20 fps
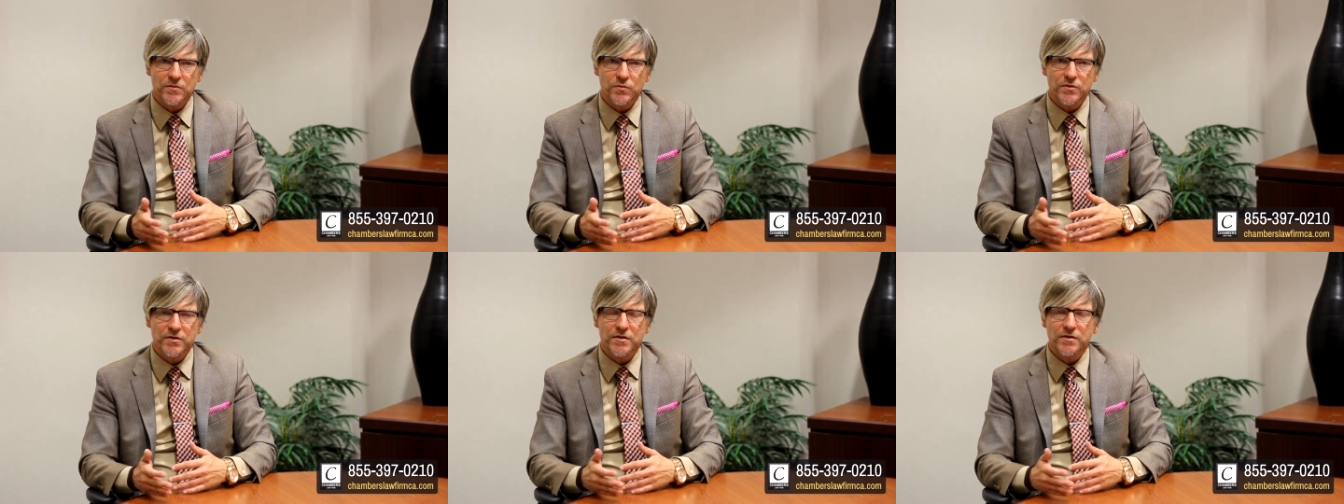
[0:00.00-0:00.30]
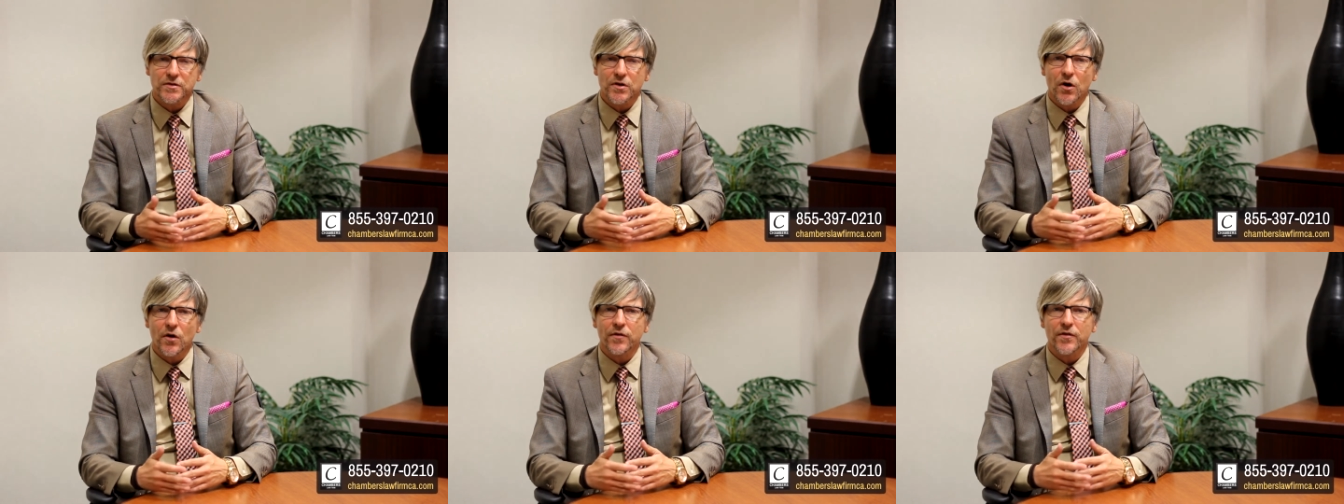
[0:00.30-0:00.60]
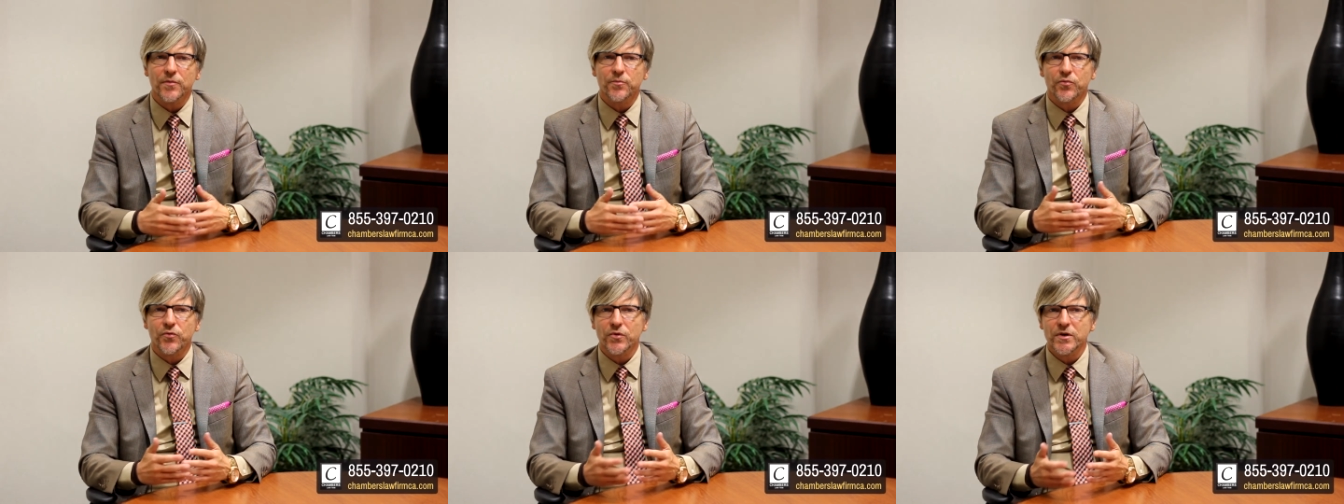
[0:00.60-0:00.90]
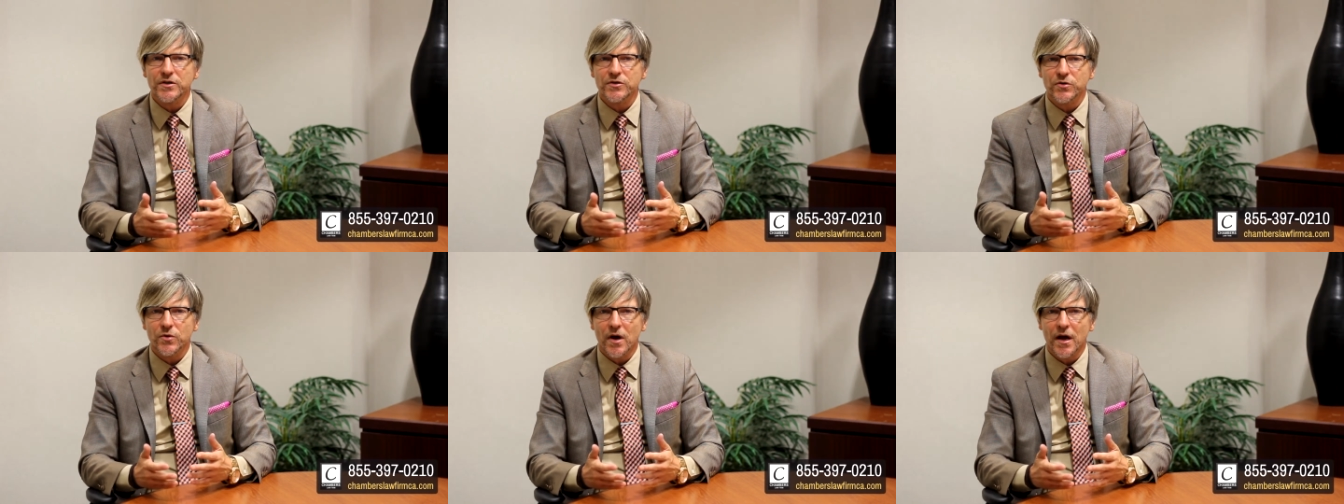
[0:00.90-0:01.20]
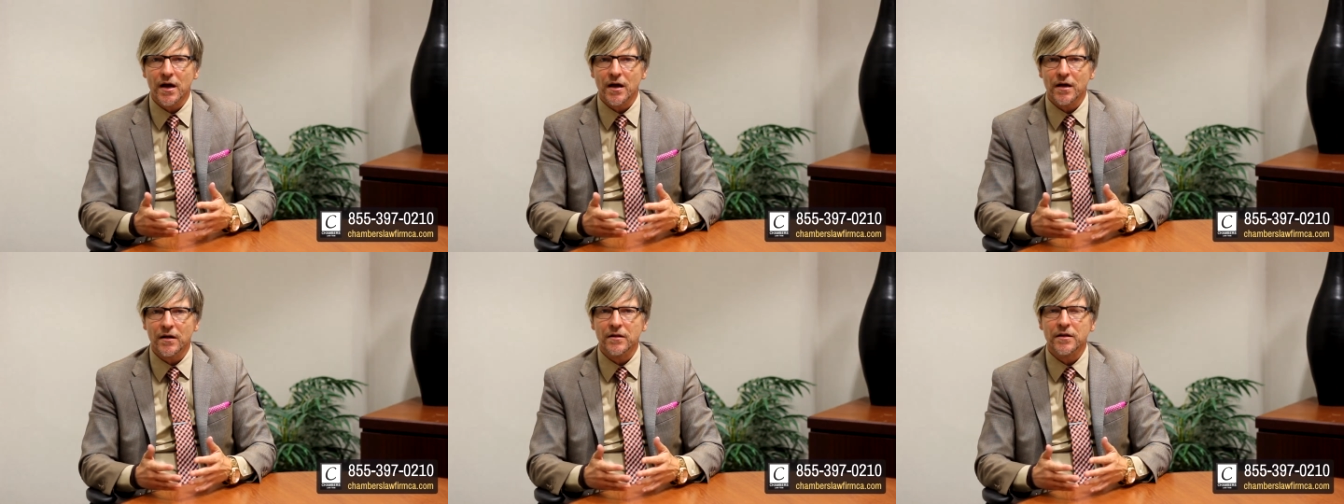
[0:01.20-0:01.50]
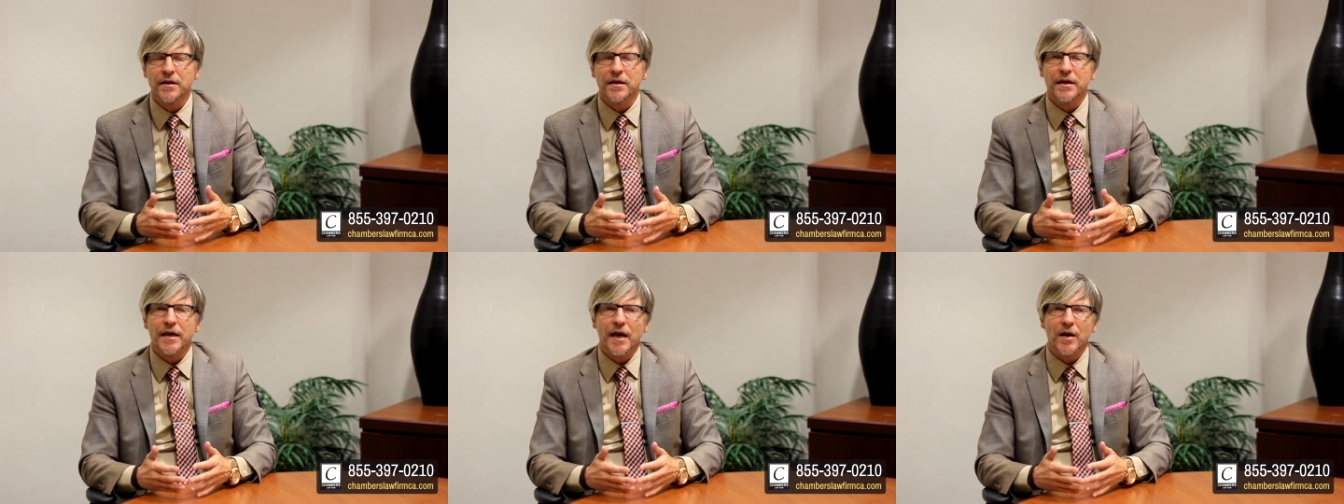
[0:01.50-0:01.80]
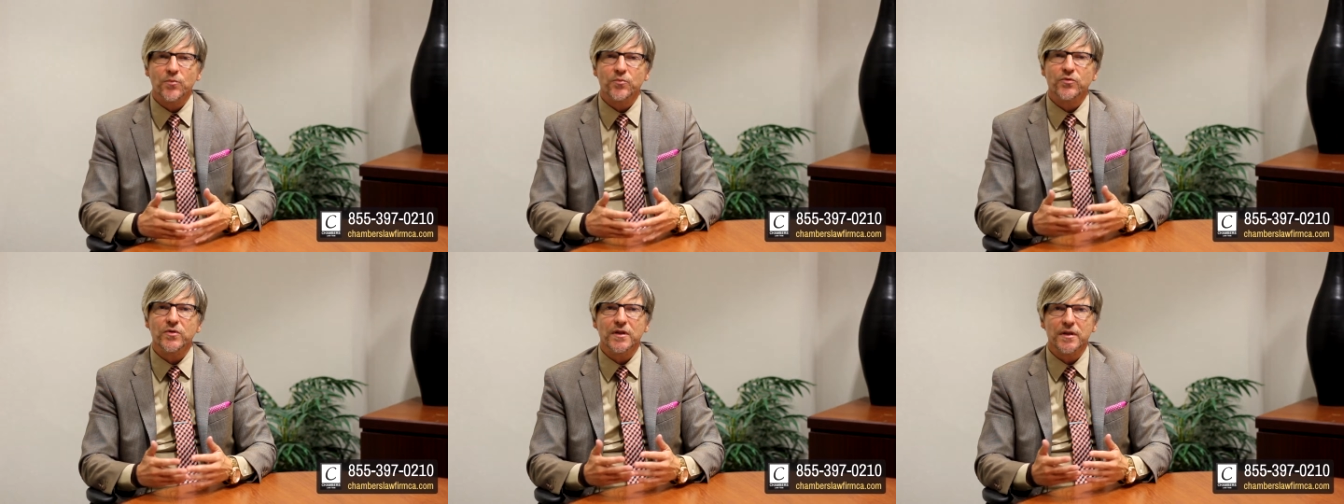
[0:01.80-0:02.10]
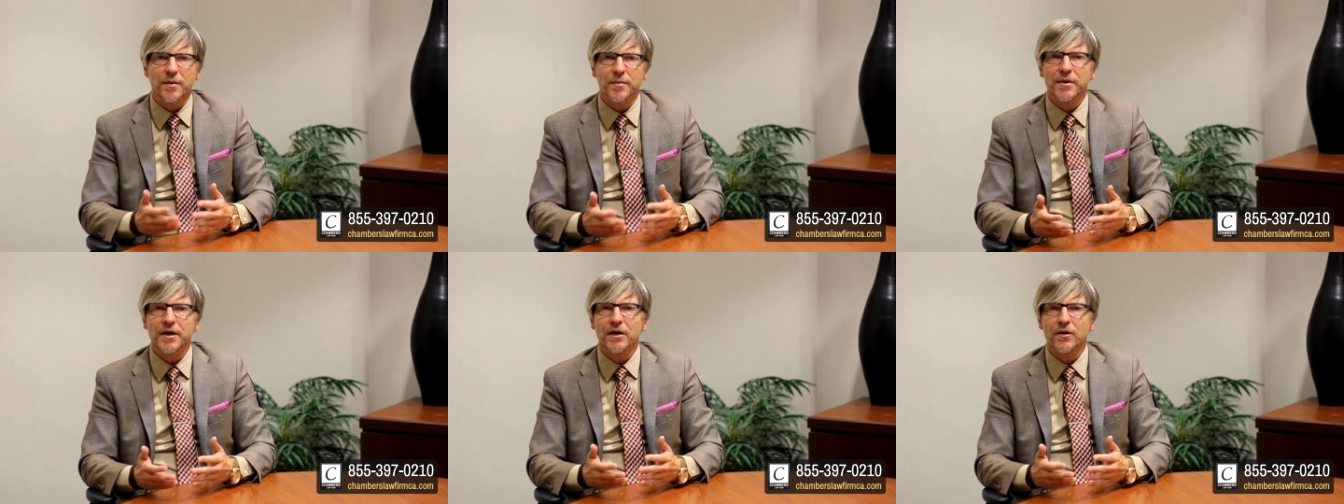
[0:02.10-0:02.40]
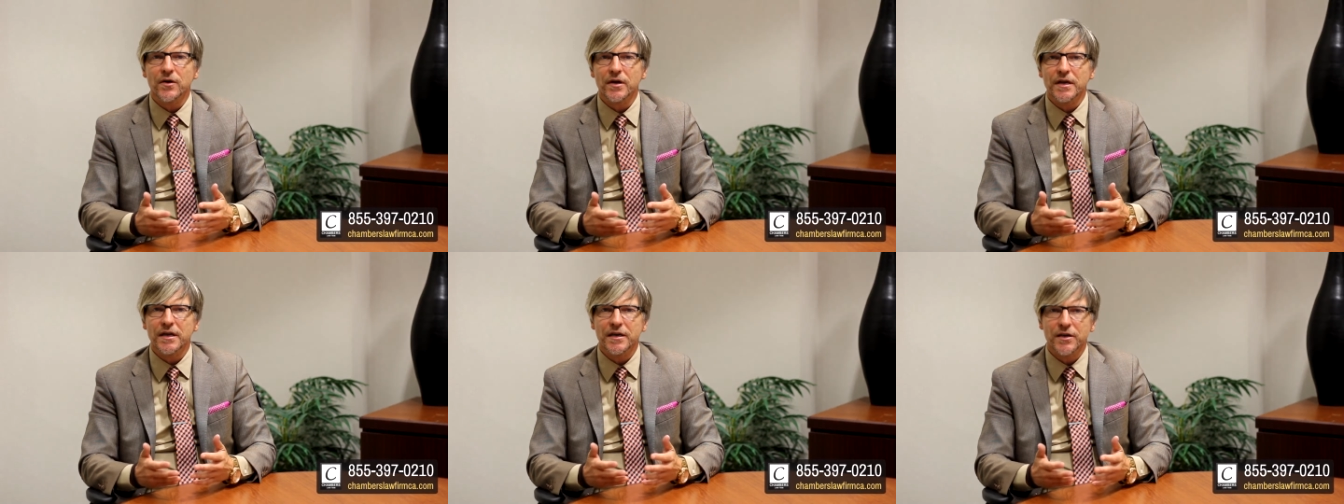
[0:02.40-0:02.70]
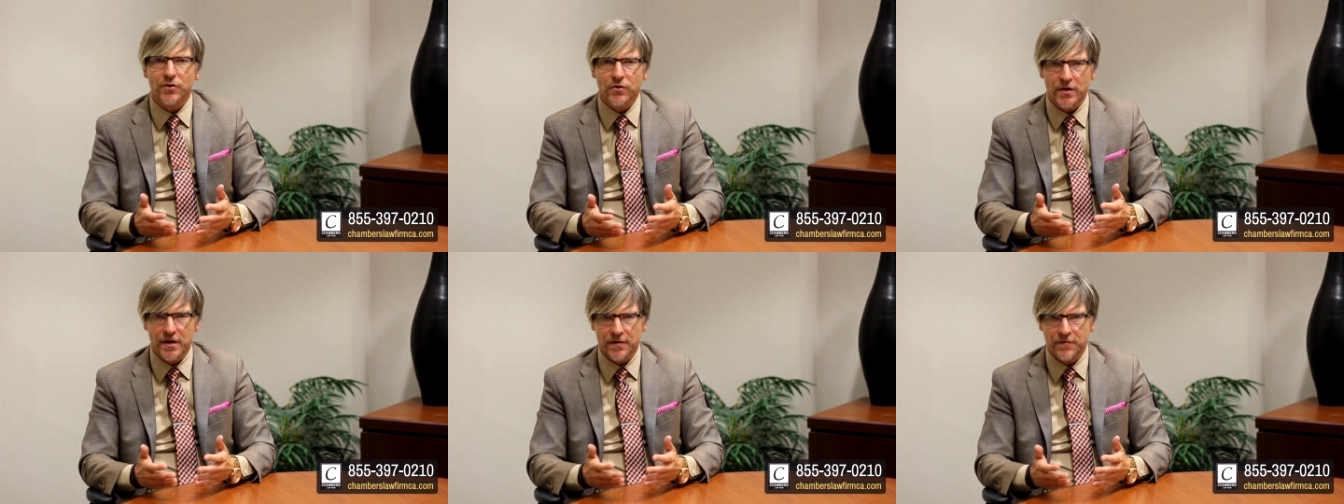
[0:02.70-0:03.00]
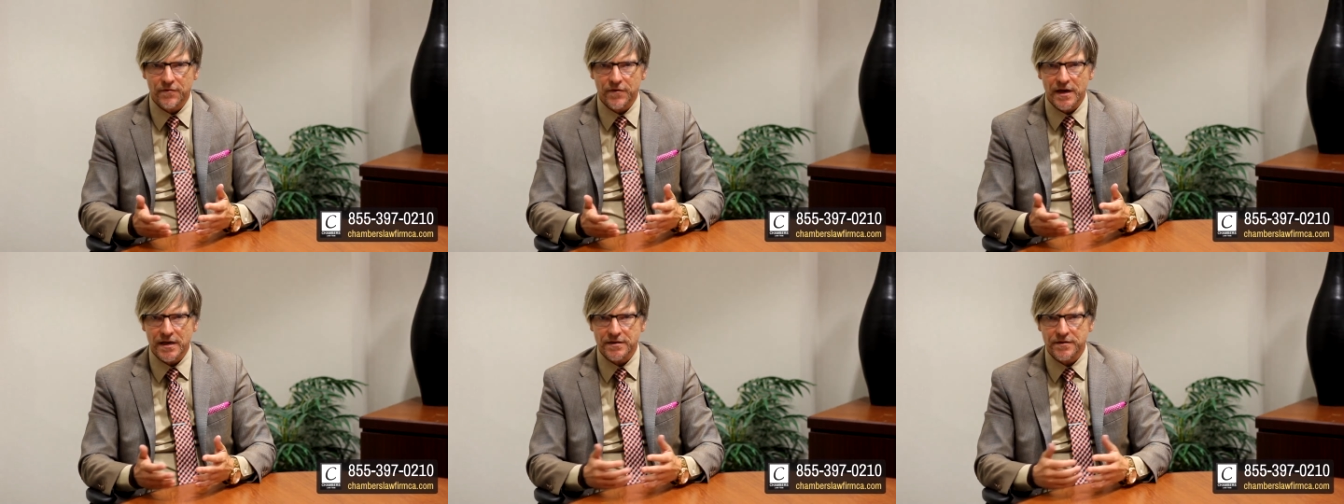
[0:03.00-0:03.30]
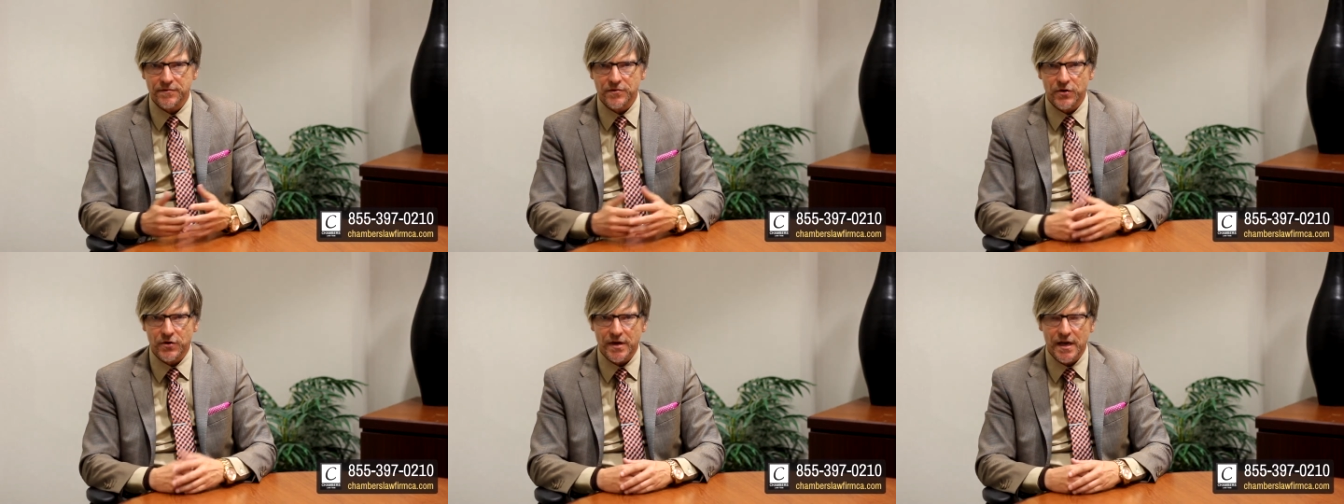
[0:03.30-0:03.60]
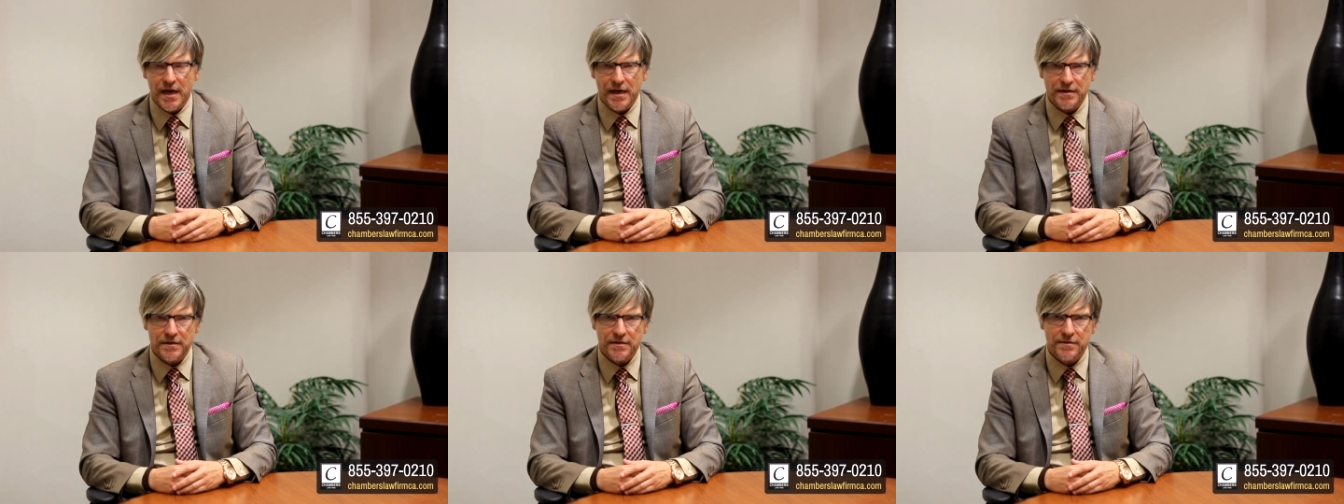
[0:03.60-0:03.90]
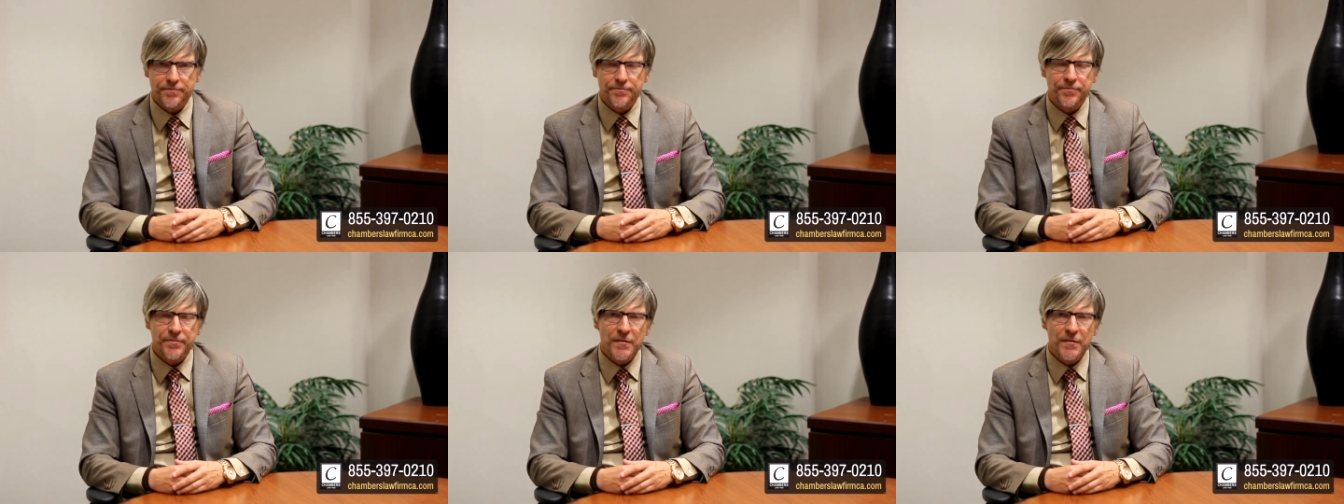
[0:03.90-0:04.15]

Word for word: which is called the pretrial and preliminary hearing phase of your case.